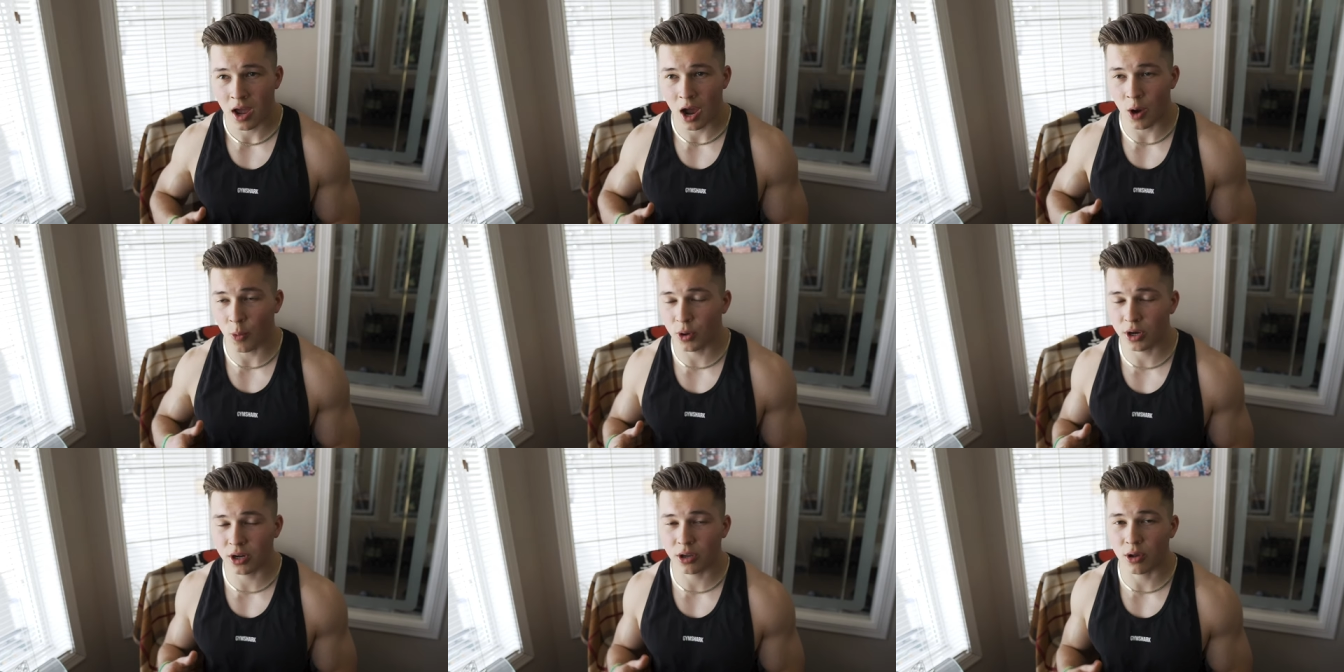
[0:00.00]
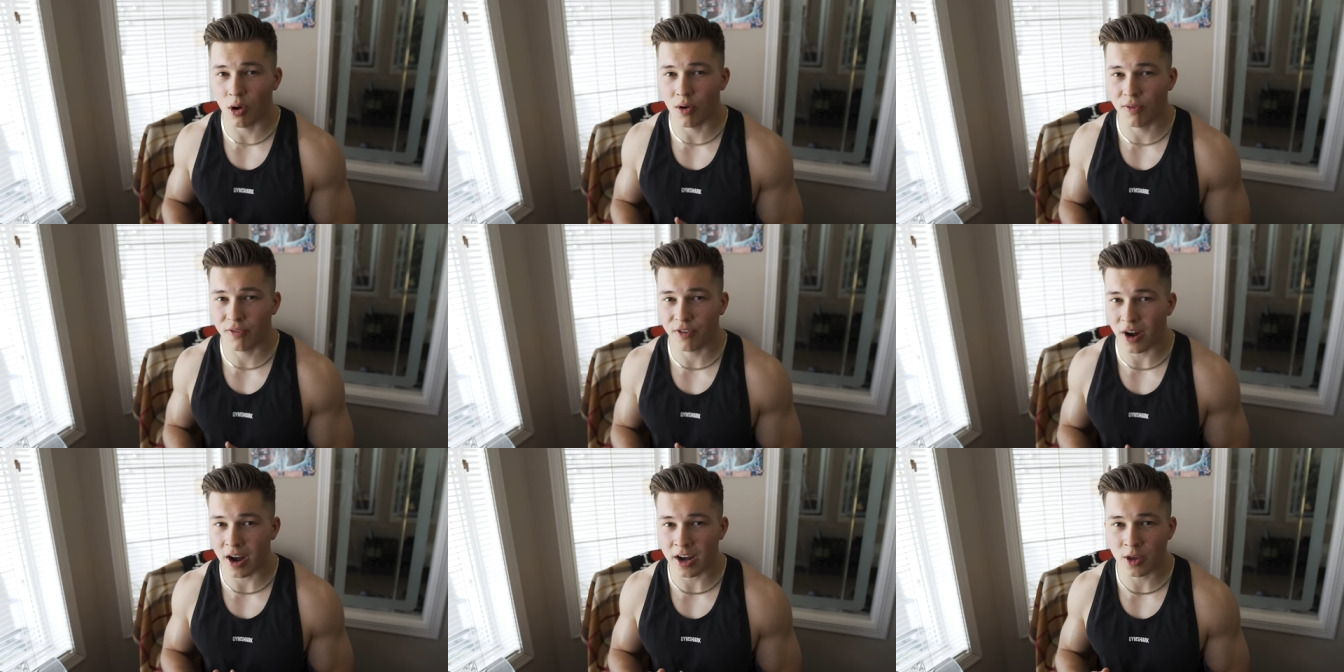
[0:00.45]
I wouldn't go
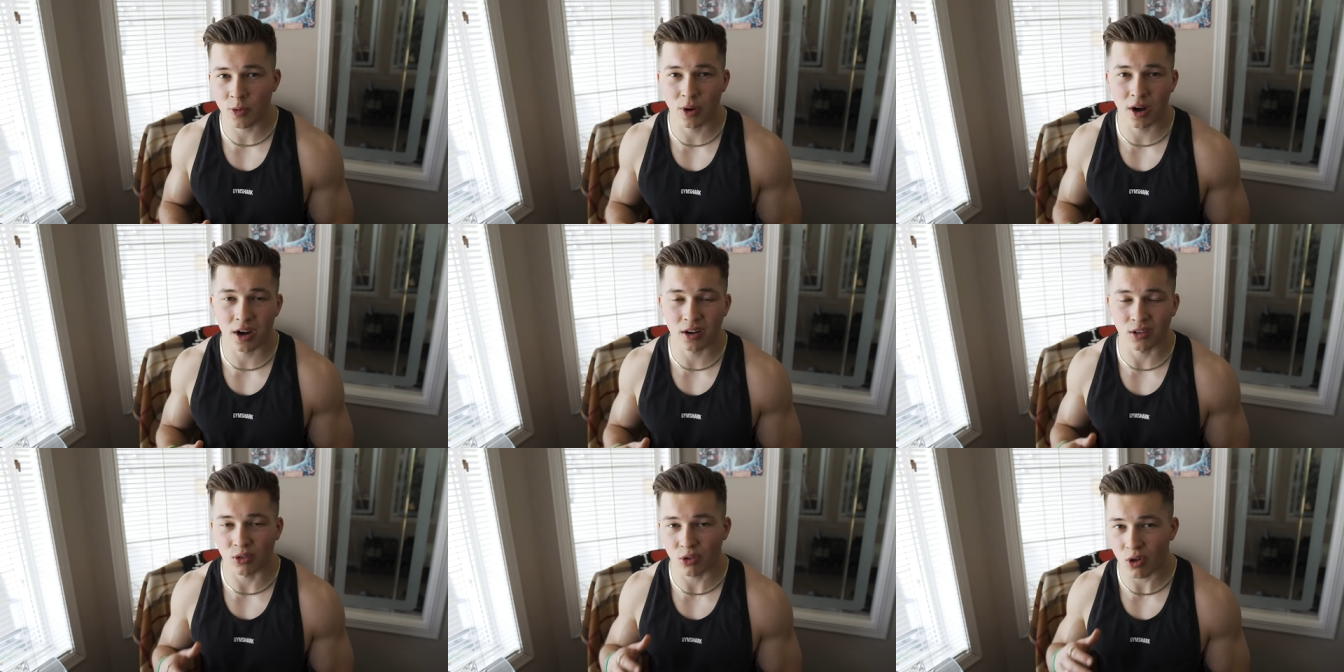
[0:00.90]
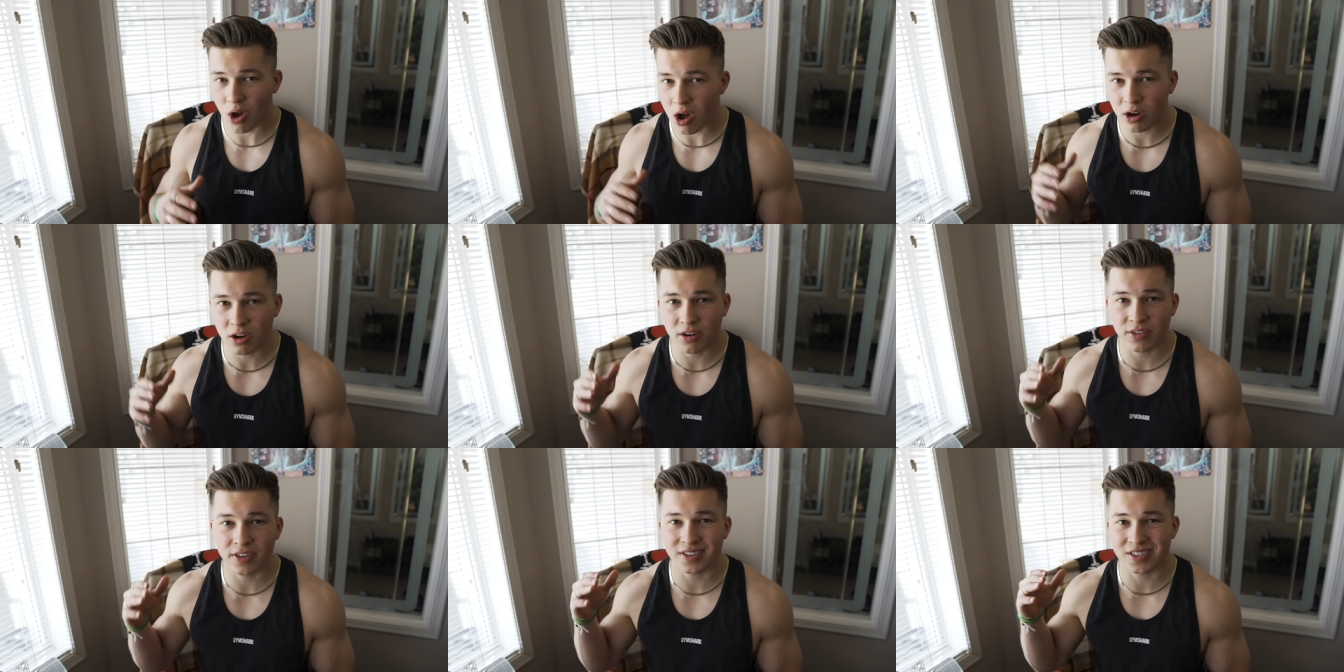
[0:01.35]
for anywhere
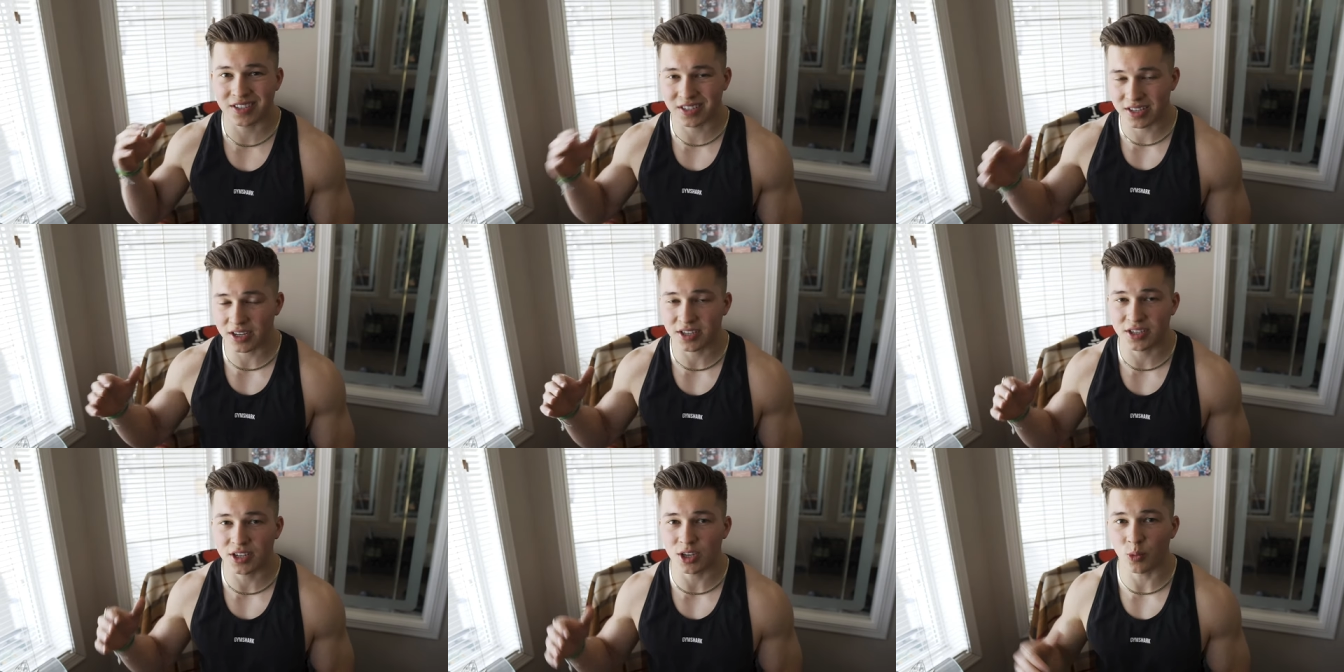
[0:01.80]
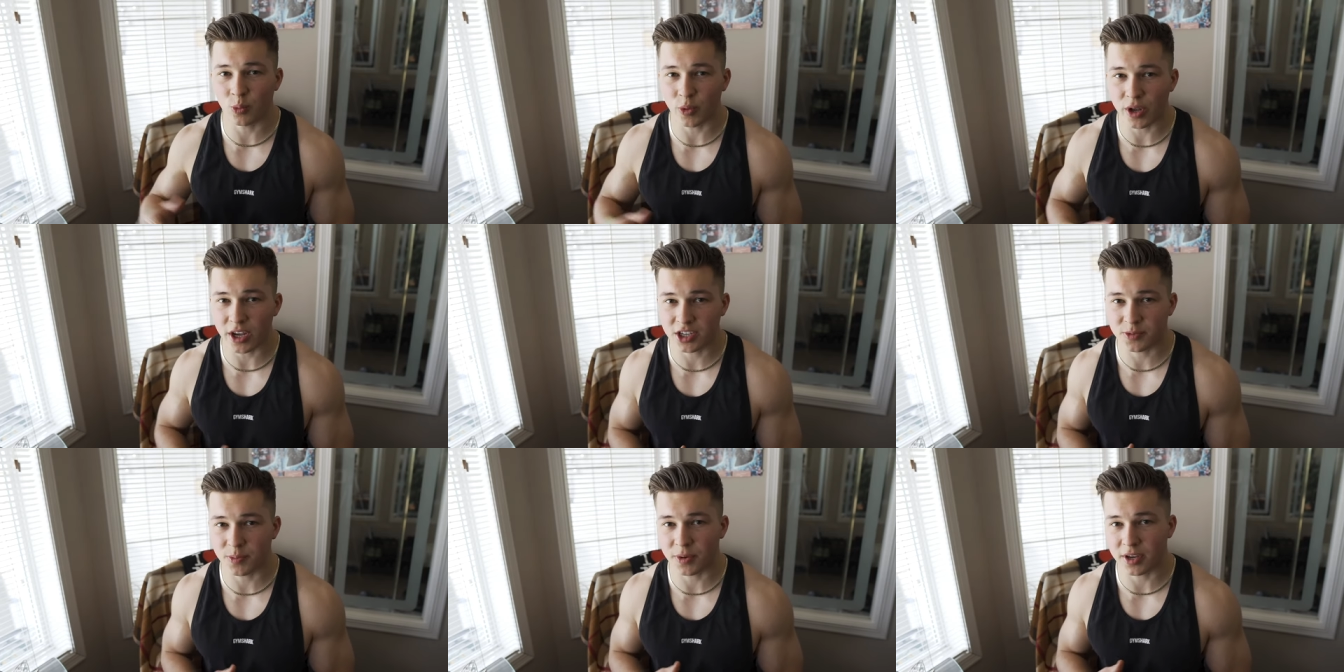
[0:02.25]
longer than 16
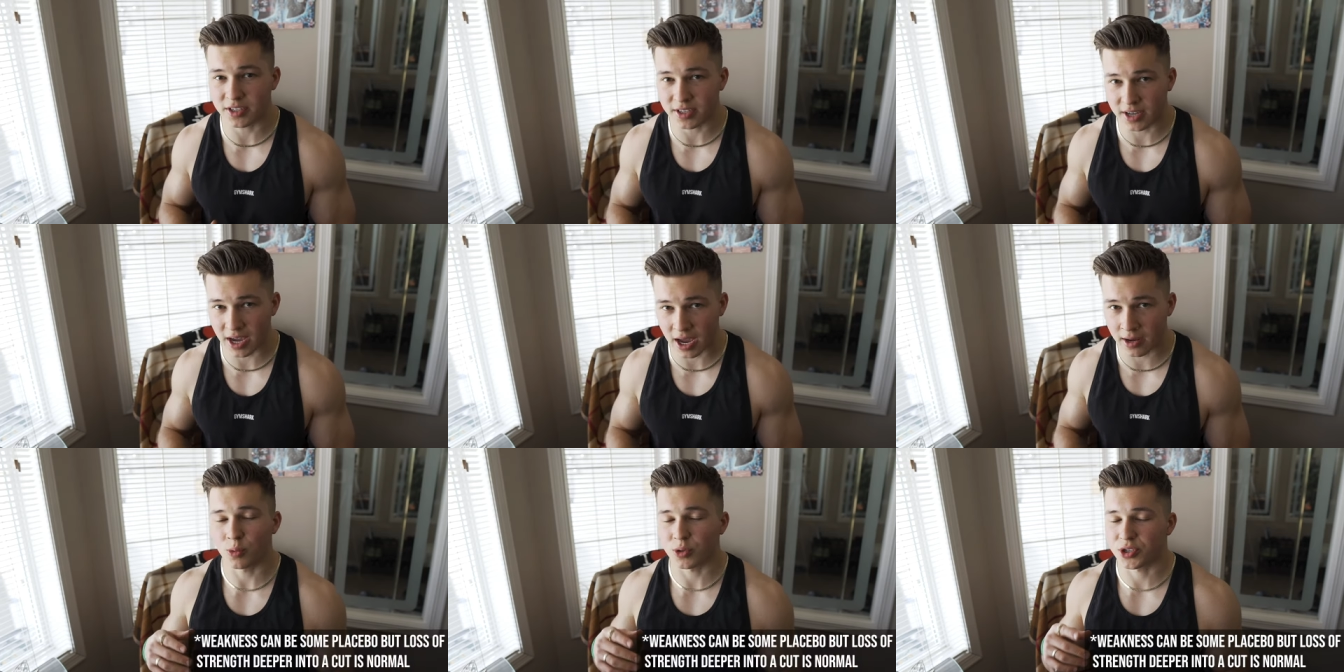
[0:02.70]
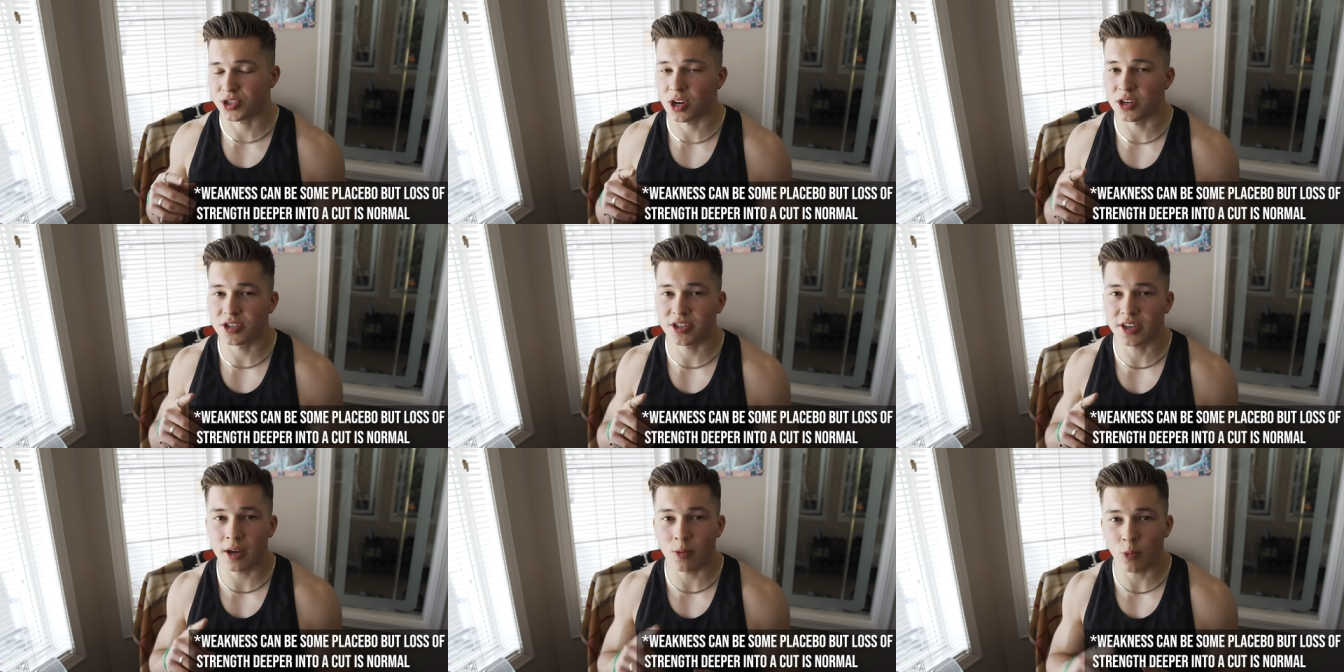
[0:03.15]
weeks because again, we will
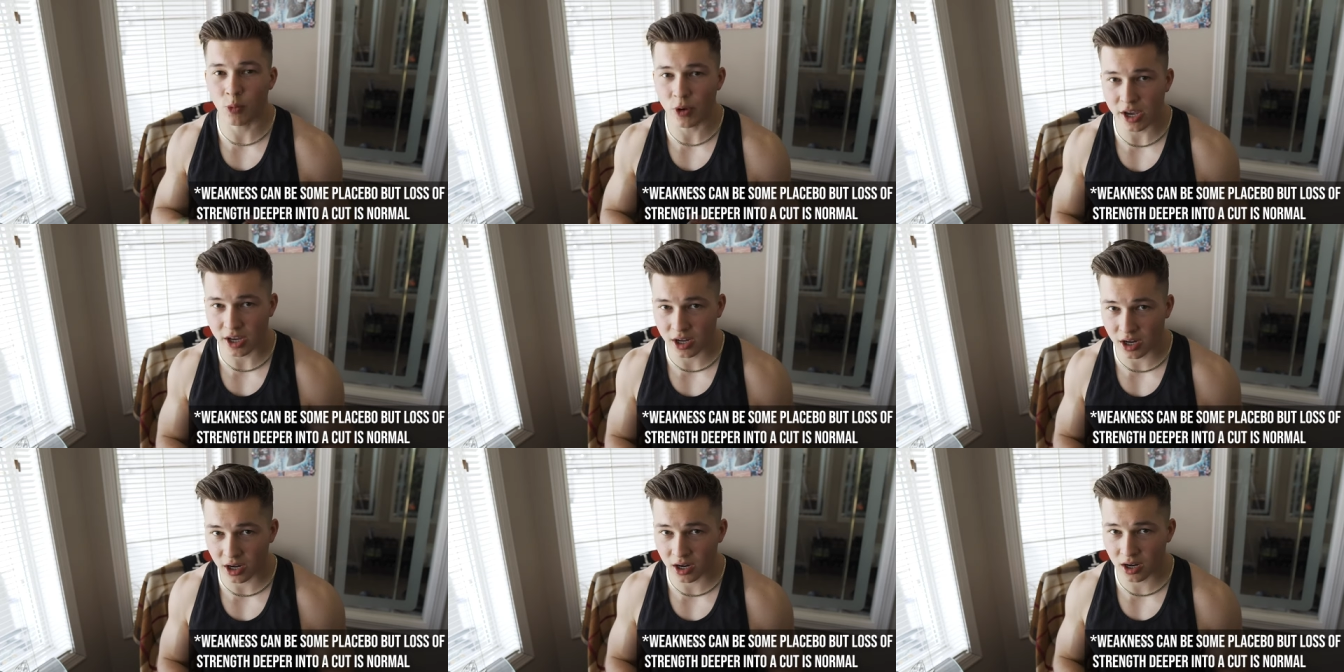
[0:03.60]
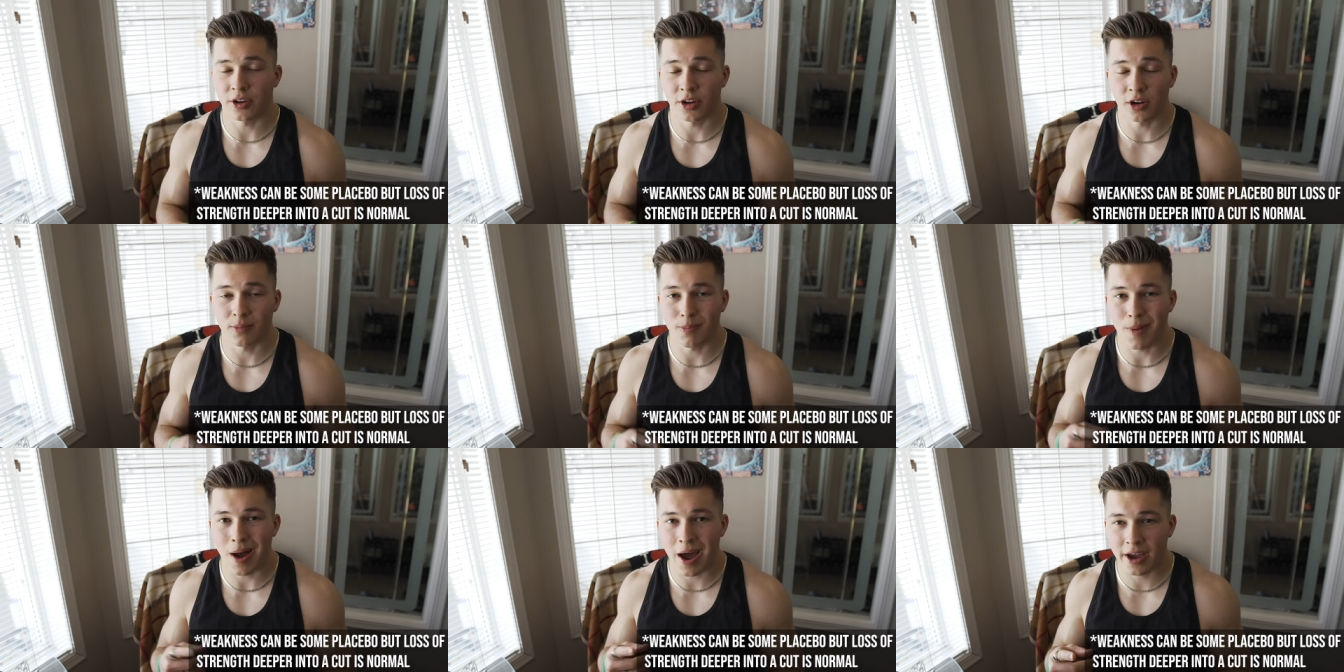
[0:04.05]
start to get weaker.
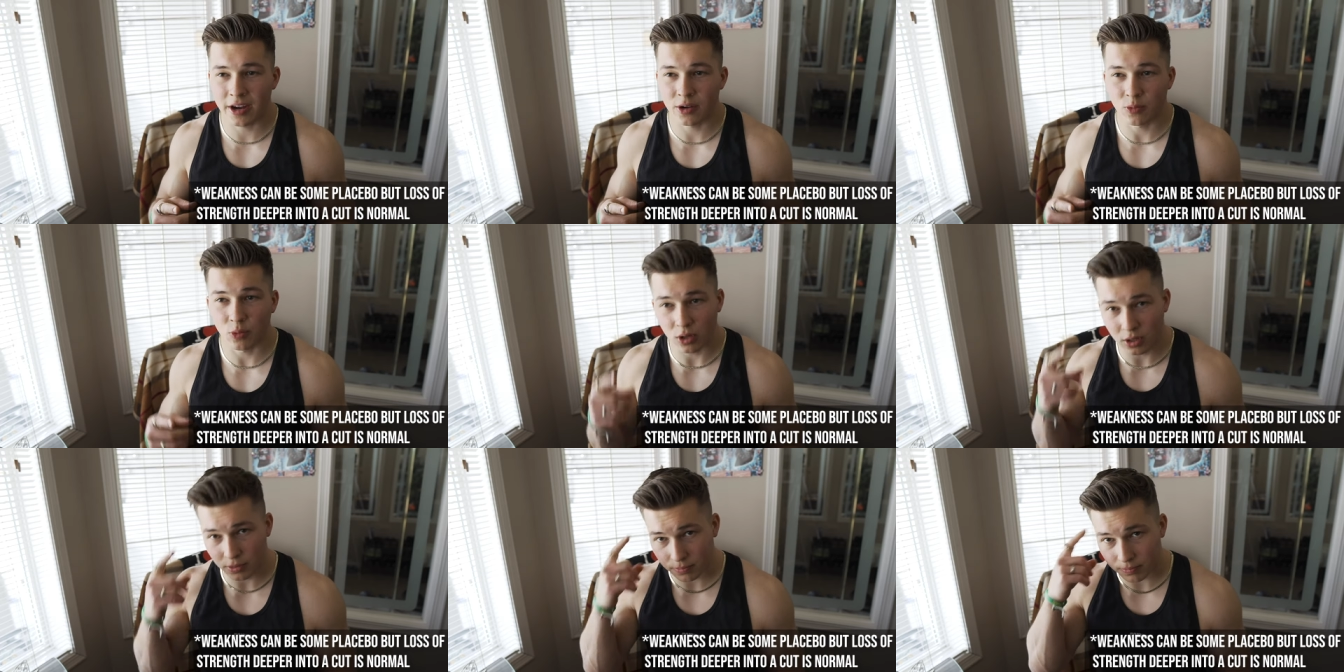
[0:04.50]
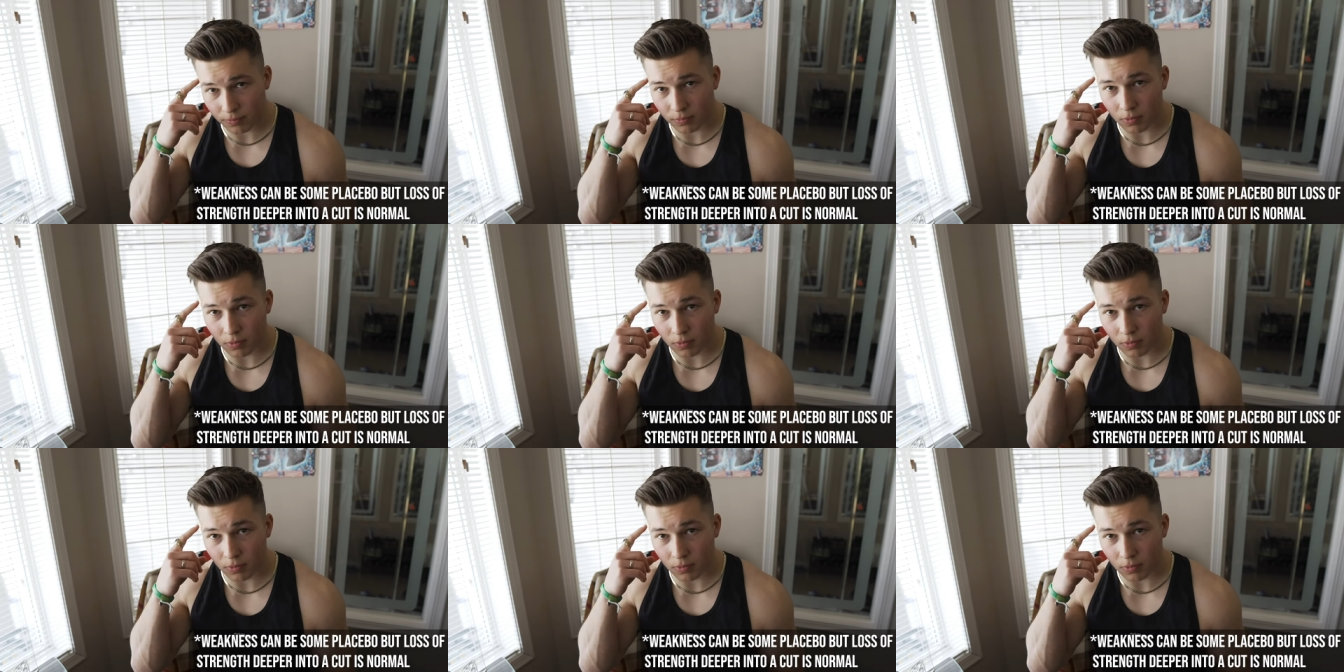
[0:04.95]
Your mind will